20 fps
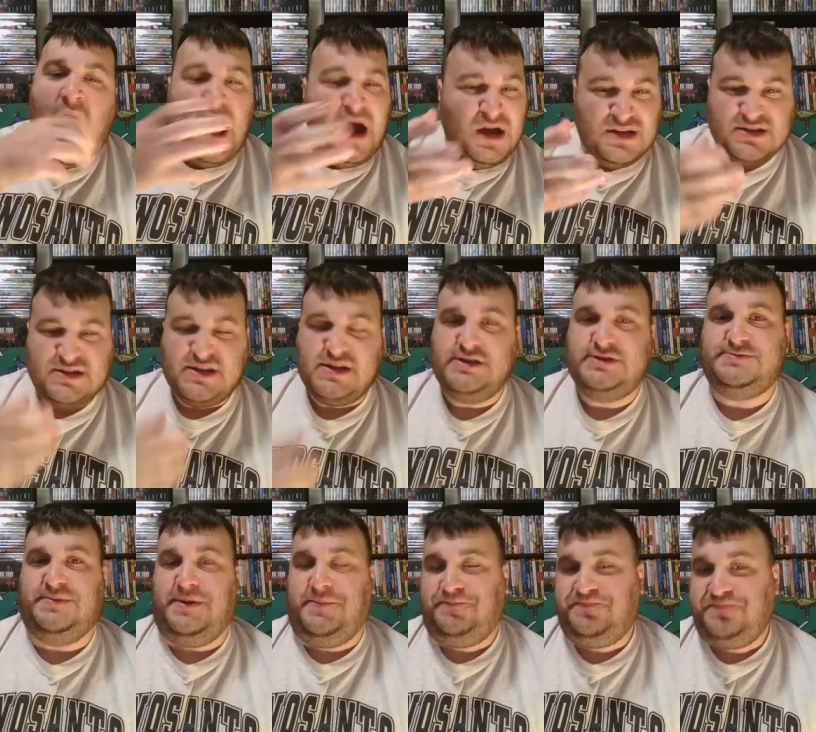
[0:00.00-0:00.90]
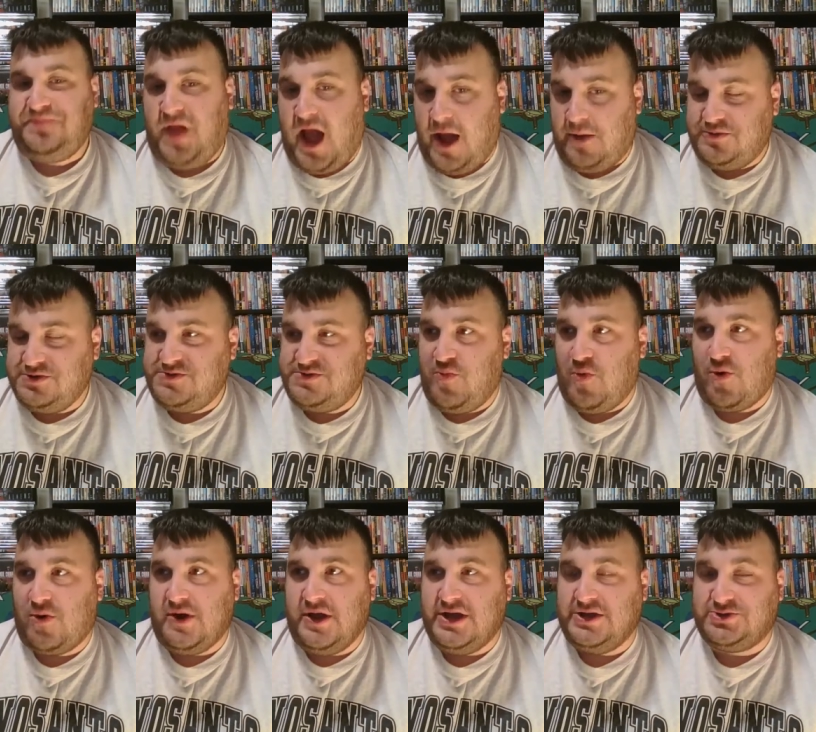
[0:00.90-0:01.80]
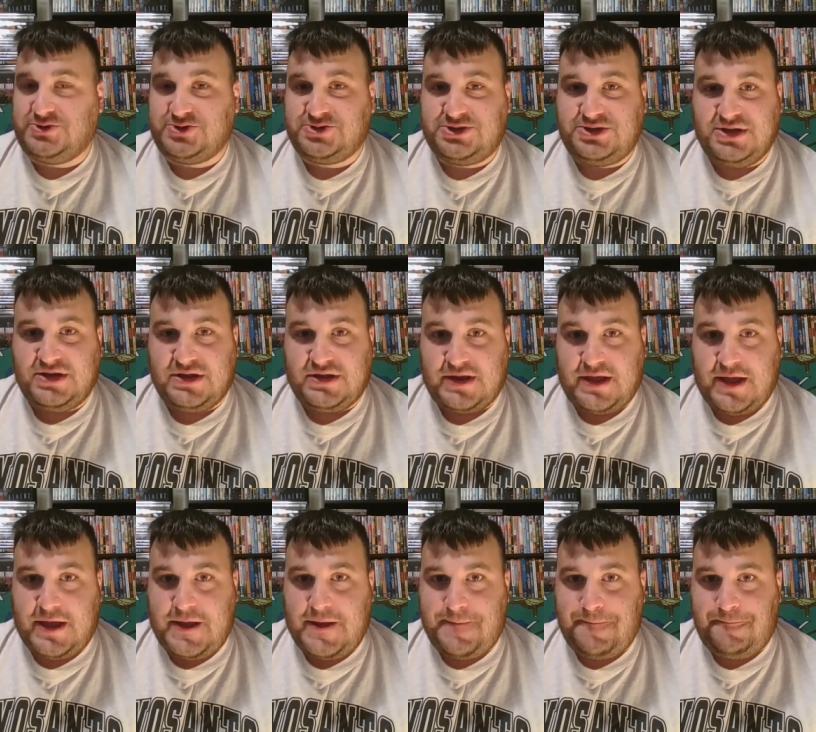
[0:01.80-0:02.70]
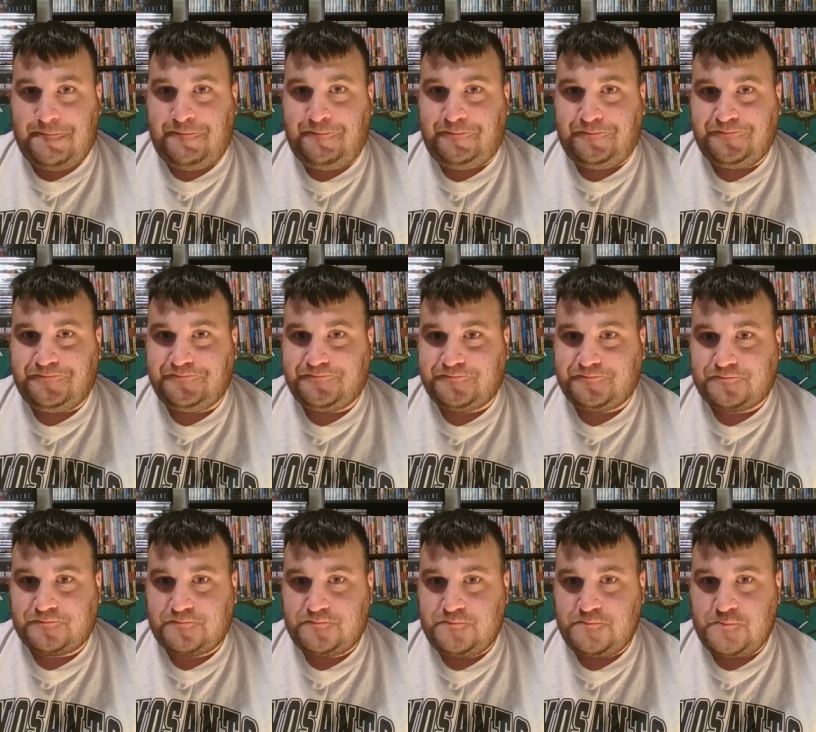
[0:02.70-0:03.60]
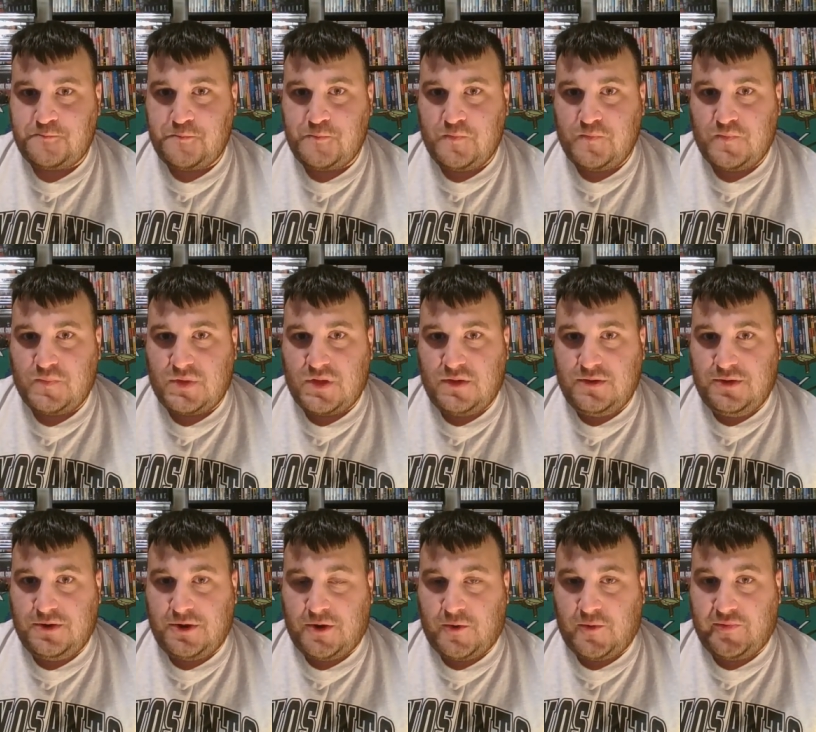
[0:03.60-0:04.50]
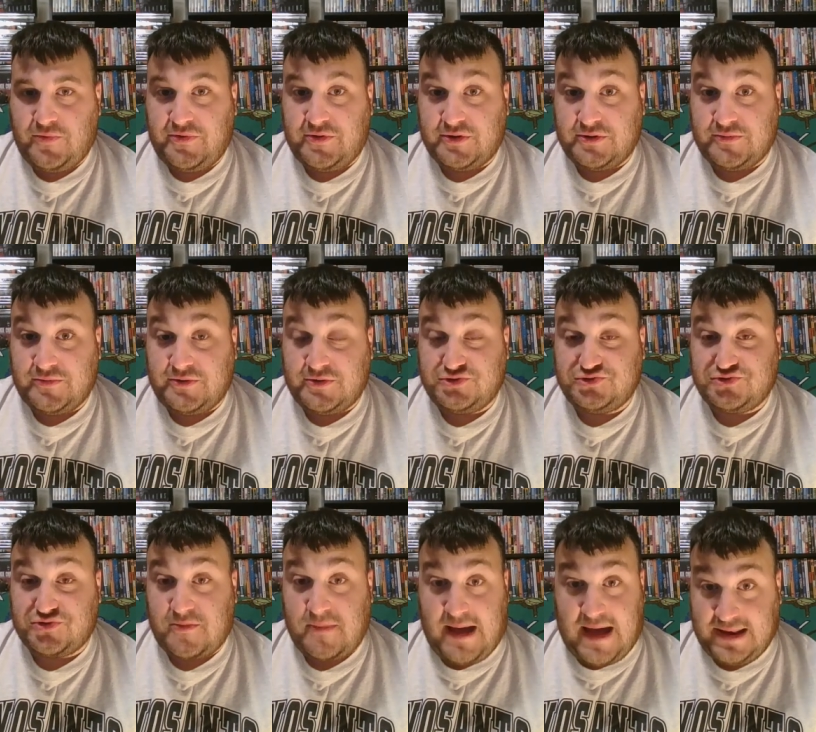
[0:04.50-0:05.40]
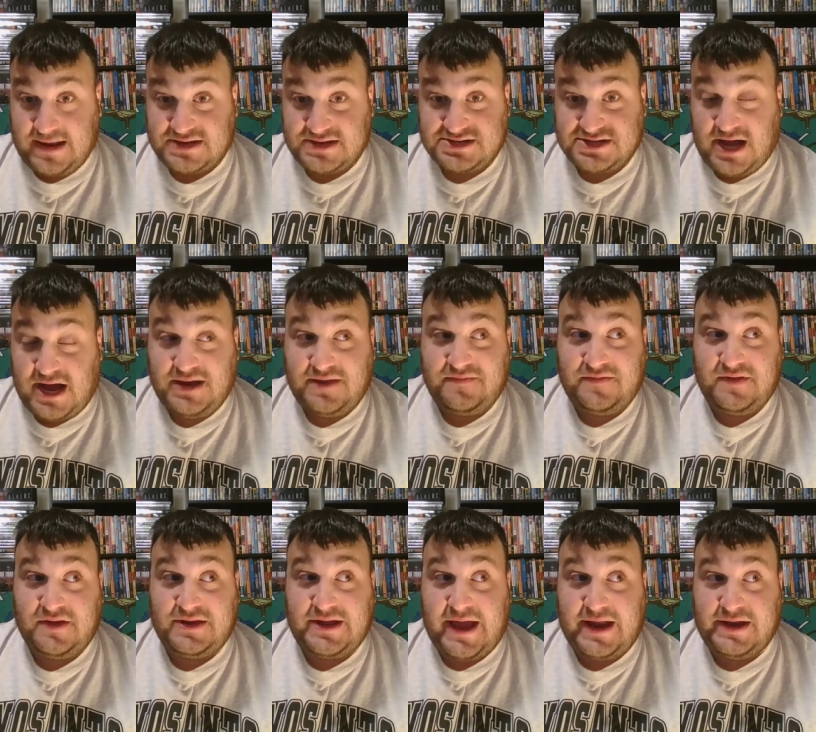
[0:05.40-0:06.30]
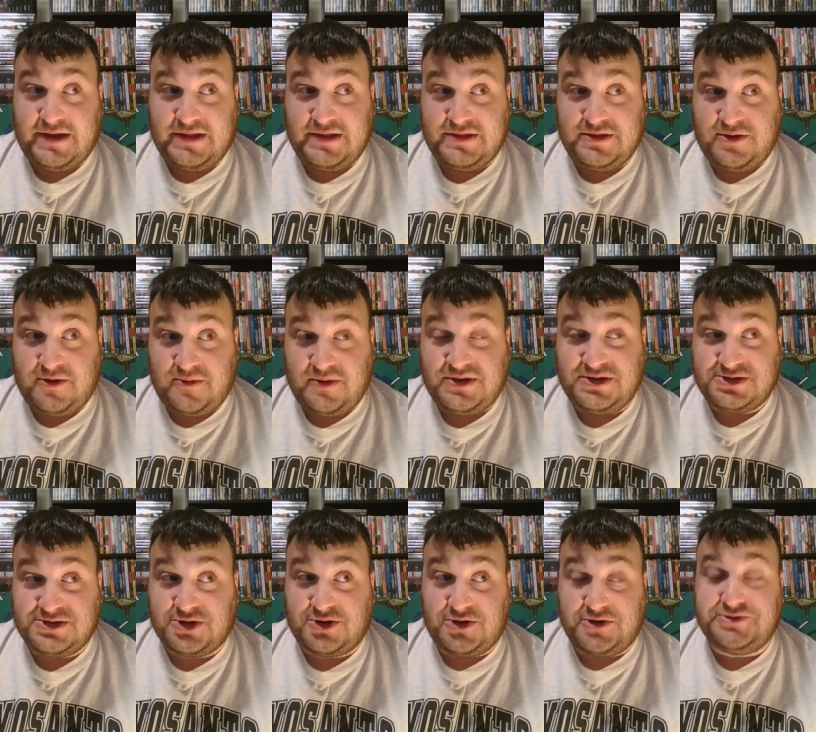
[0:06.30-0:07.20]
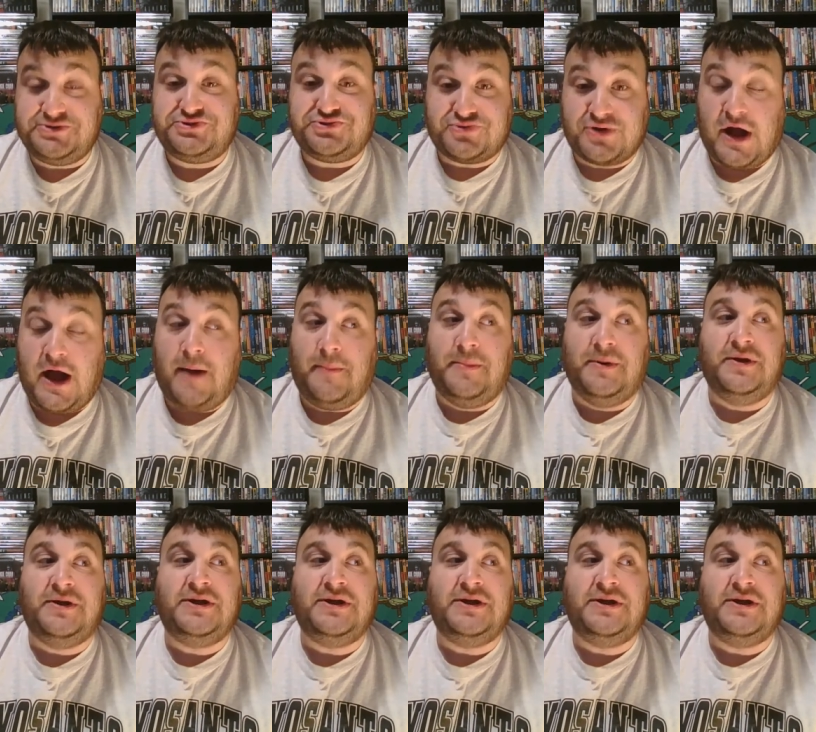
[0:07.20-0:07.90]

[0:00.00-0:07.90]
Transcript: Excuse me. I was more interested in, you know, the dramatic side of it. And, you know, it is a good drama.